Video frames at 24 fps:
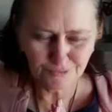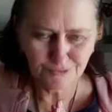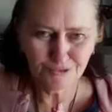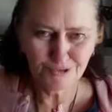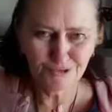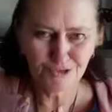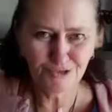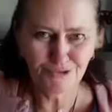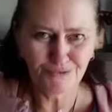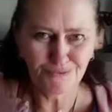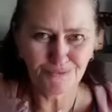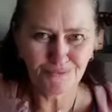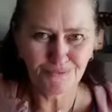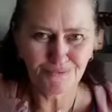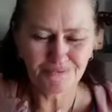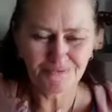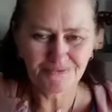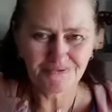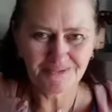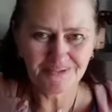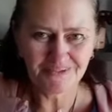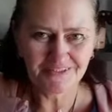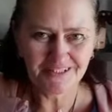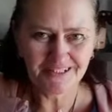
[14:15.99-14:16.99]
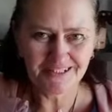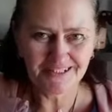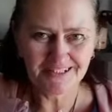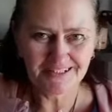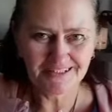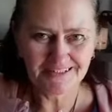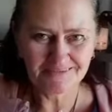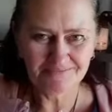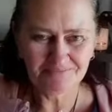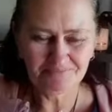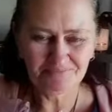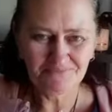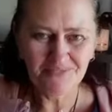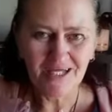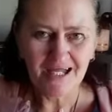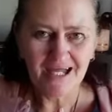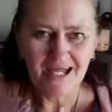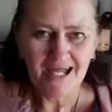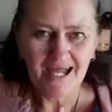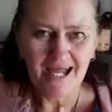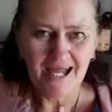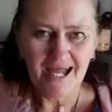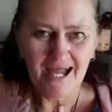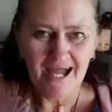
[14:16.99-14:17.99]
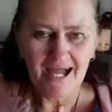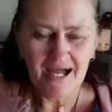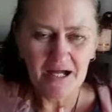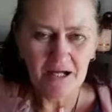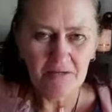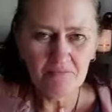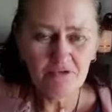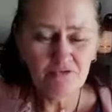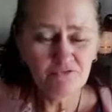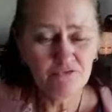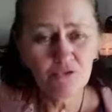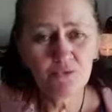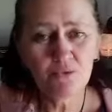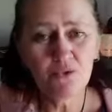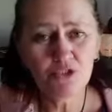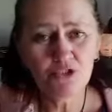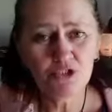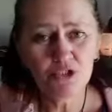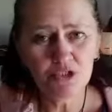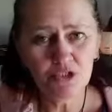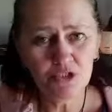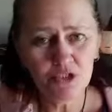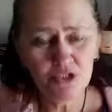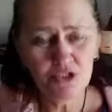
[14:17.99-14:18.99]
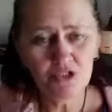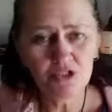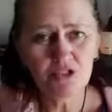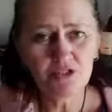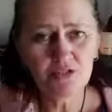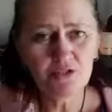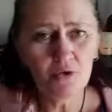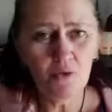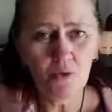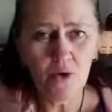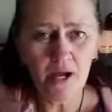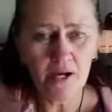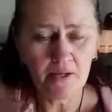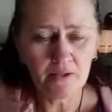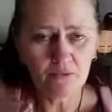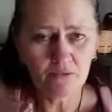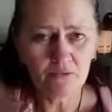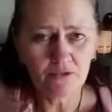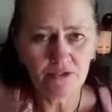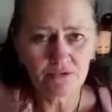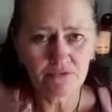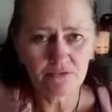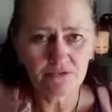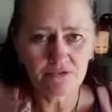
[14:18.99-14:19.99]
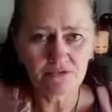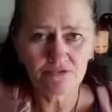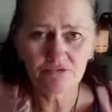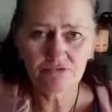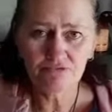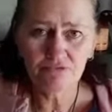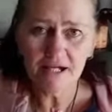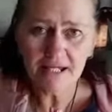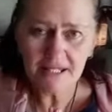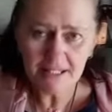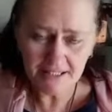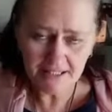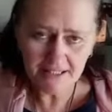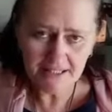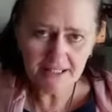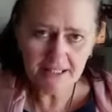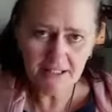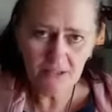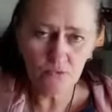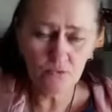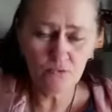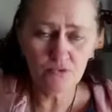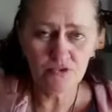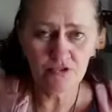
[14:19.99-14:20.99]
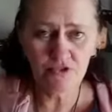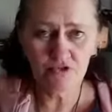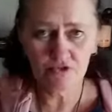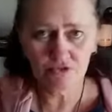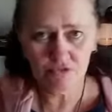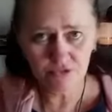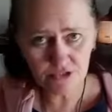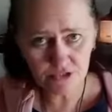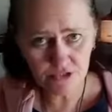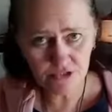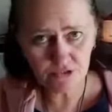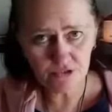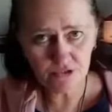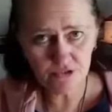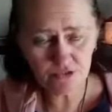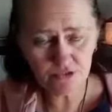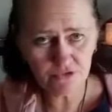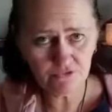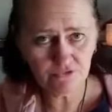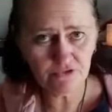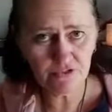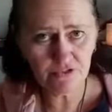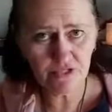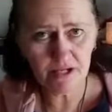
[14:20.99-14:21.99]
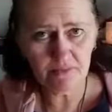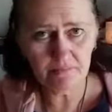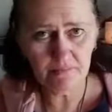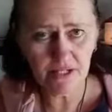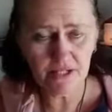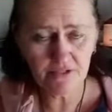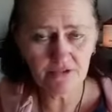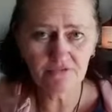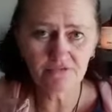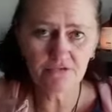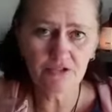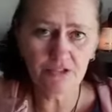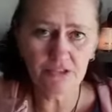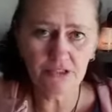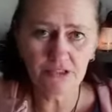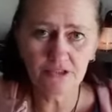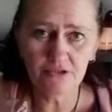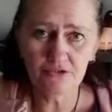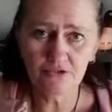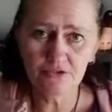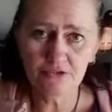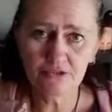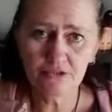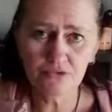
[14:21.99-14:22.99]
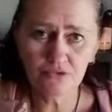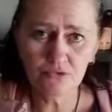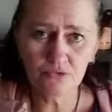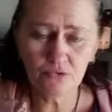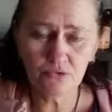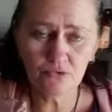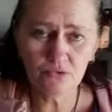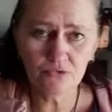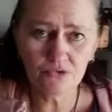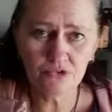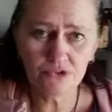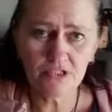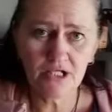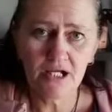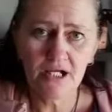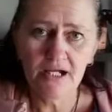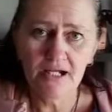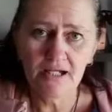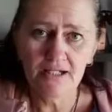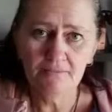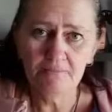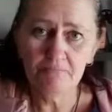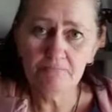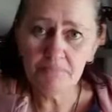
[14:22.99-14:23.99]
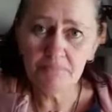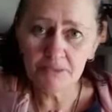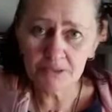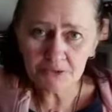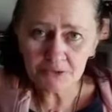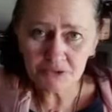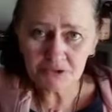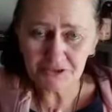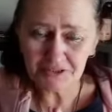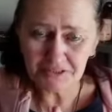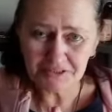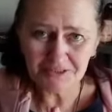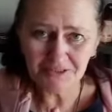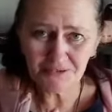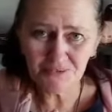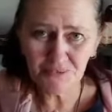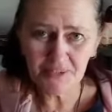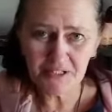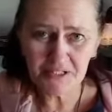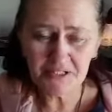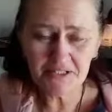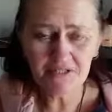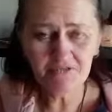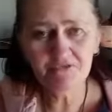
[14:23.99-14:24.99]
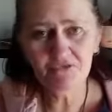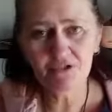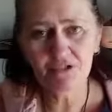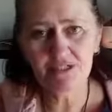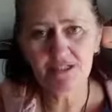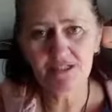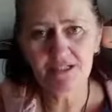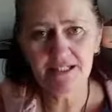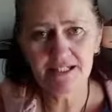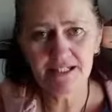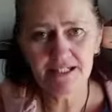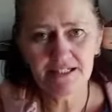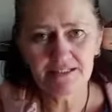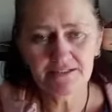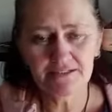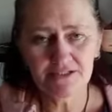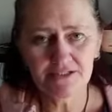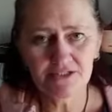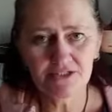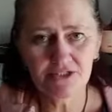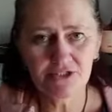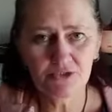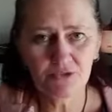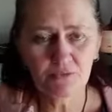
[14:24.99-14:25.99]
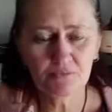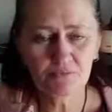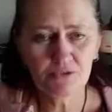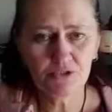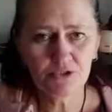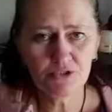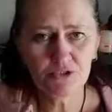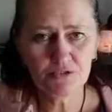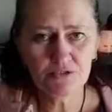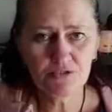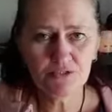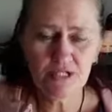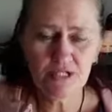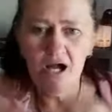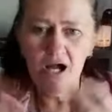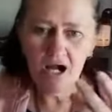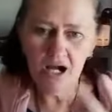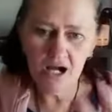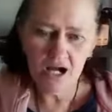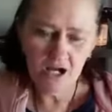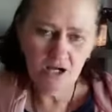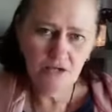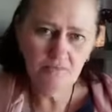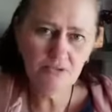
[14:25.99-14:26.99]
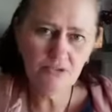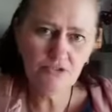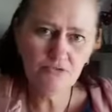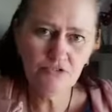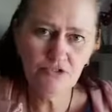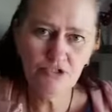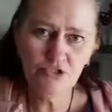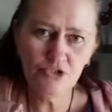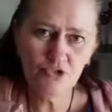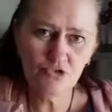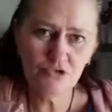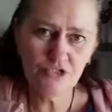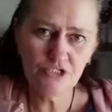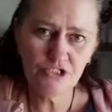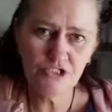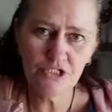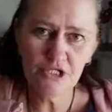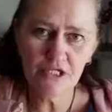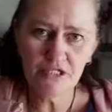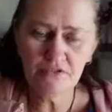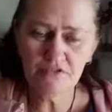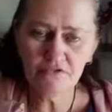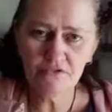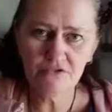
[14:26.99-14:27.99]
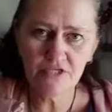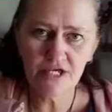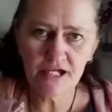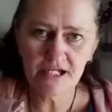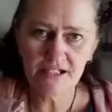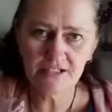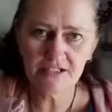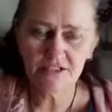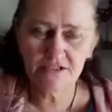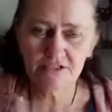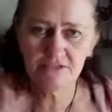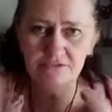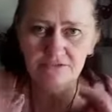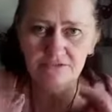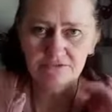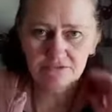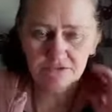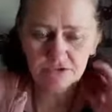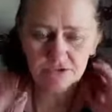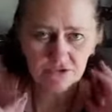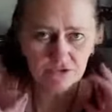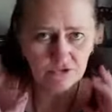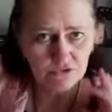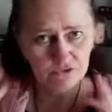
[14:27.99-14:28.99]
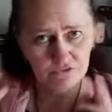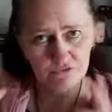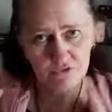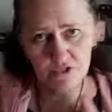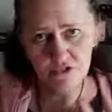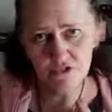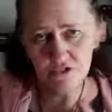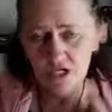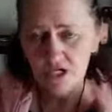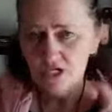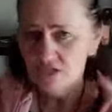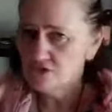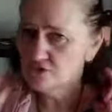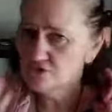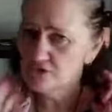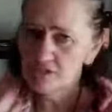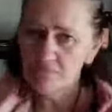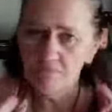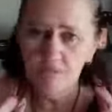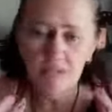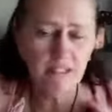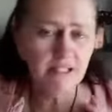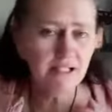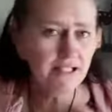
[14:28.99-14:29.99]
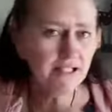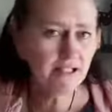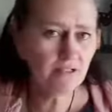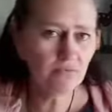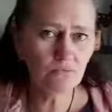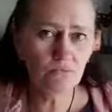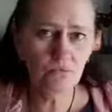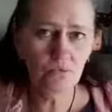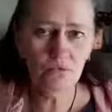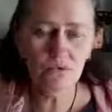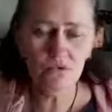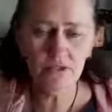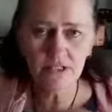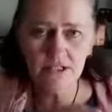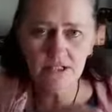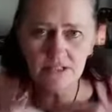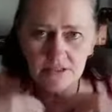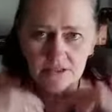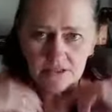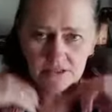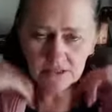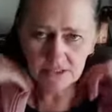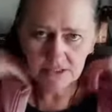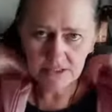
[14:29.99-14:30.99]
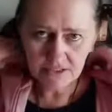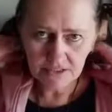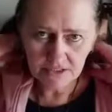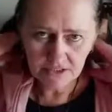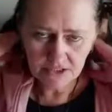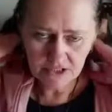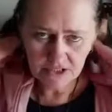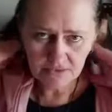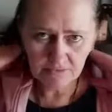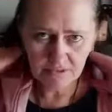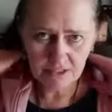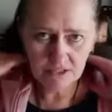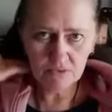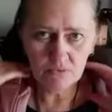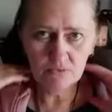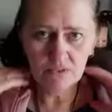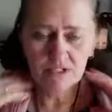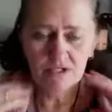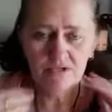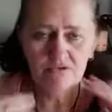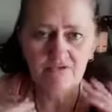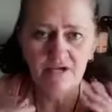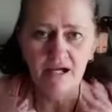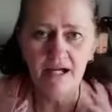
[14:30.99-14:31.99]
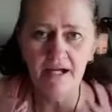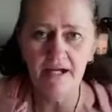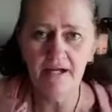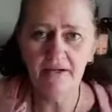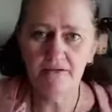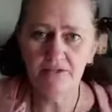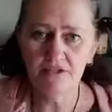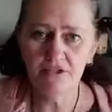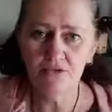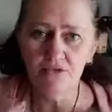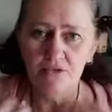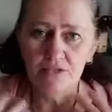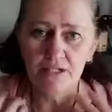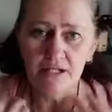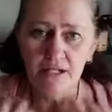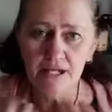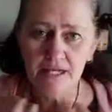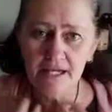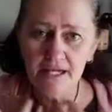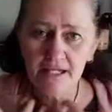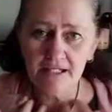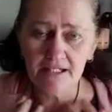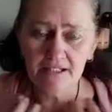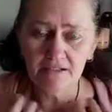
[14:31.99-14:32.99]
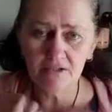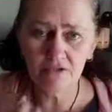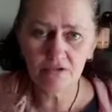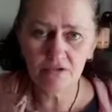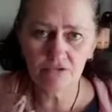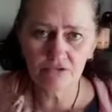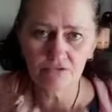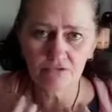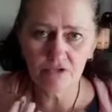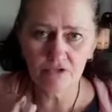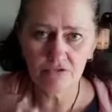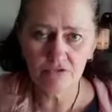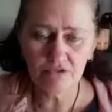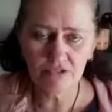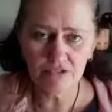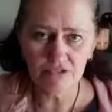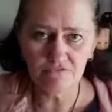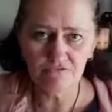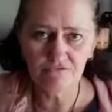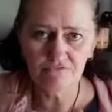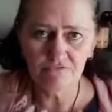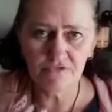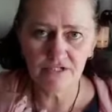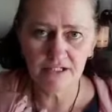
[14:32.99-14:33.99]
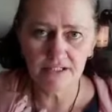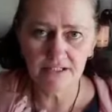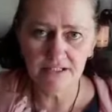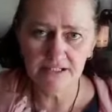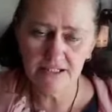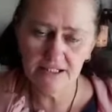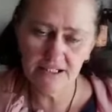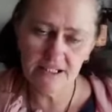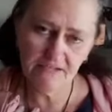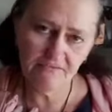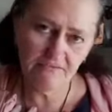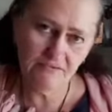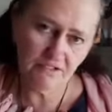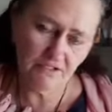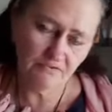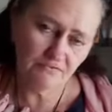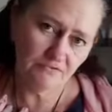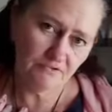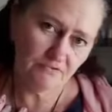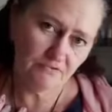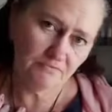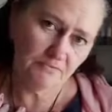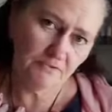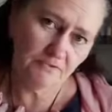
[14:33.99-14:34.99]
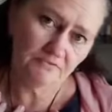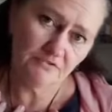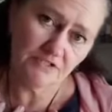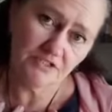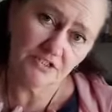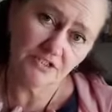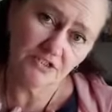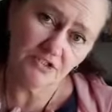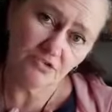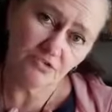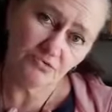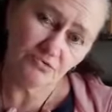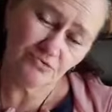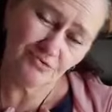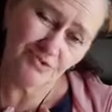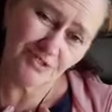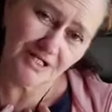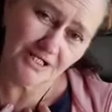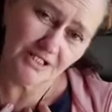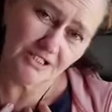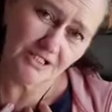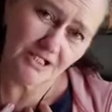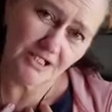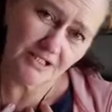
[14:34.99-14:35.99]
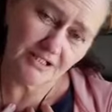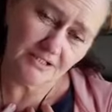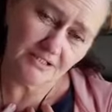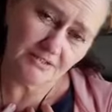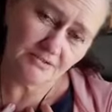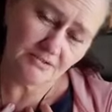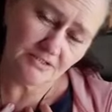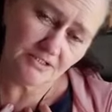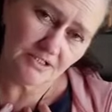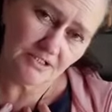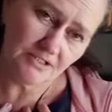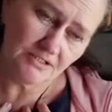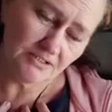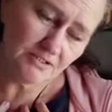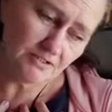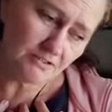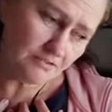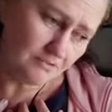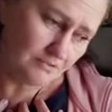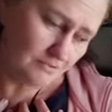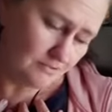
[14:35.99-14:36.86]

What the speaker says: Cool. Okay. If you want to learn how to work with Reiki, with crystals for that matter, I've got a little crystal course built as well. I've got a link in the descriptions. I hope you enjoyed that for the throat. Drink plenty of water. Just be aware of how your neck and your throat is feeling. Even give it a bit of a stretch out, yeah.